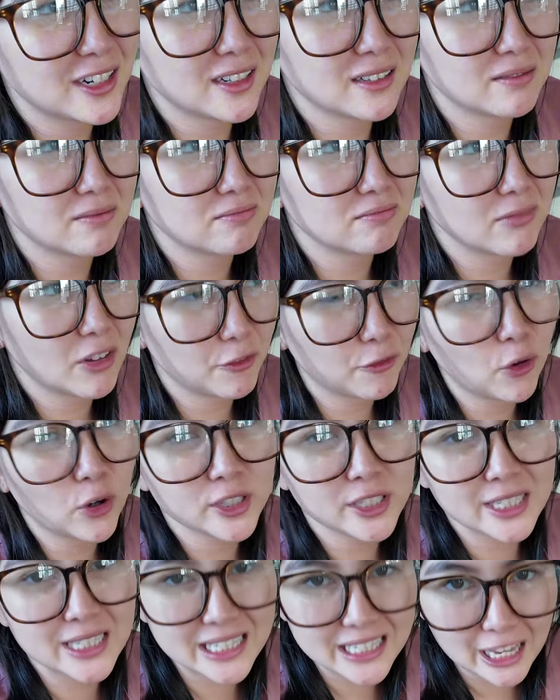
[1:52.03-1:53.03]
not, of
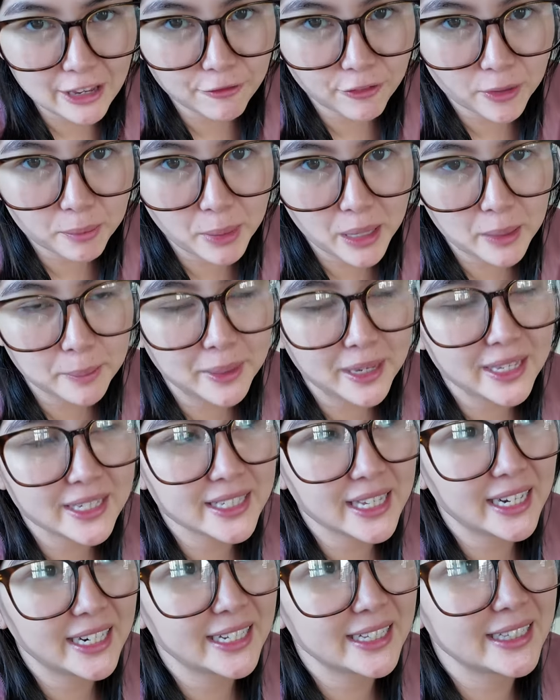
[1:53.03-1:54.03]
course, it's safe for
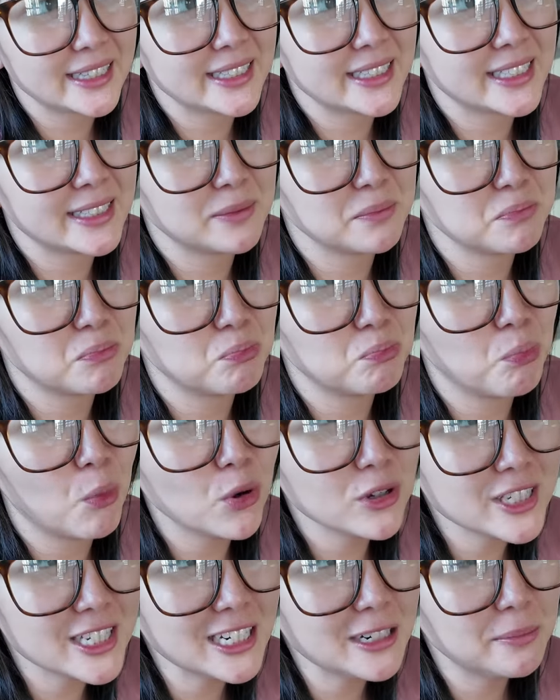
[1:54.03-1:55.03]
babies and it's
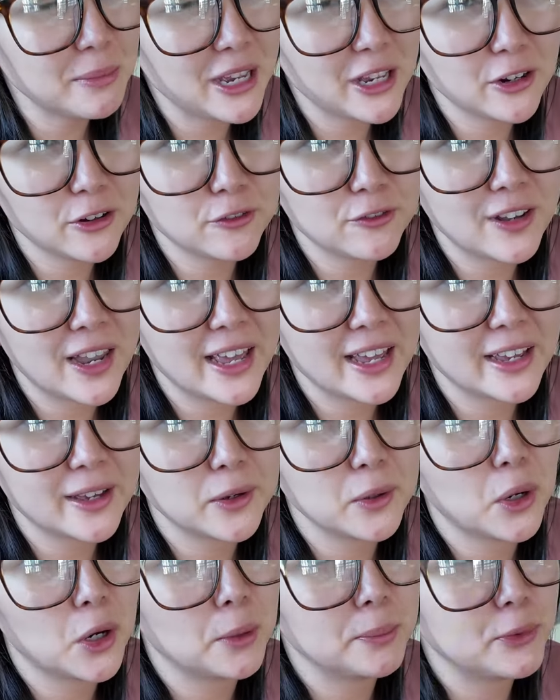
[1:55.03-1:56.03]
mostly made of like
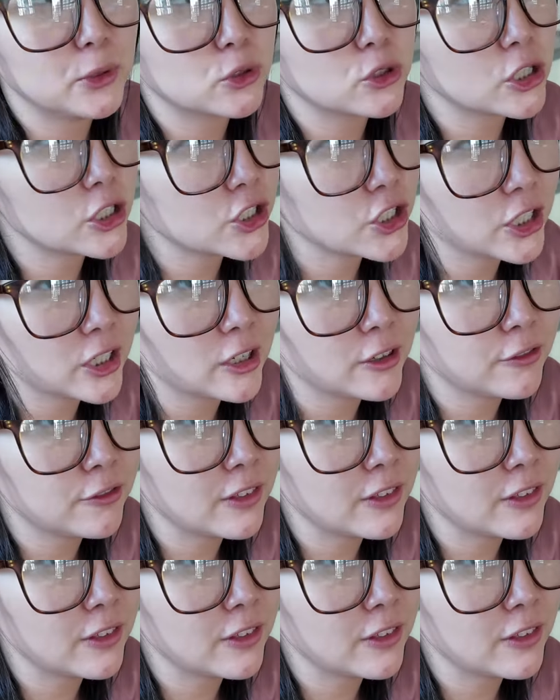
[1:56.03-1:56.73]
um, nutritional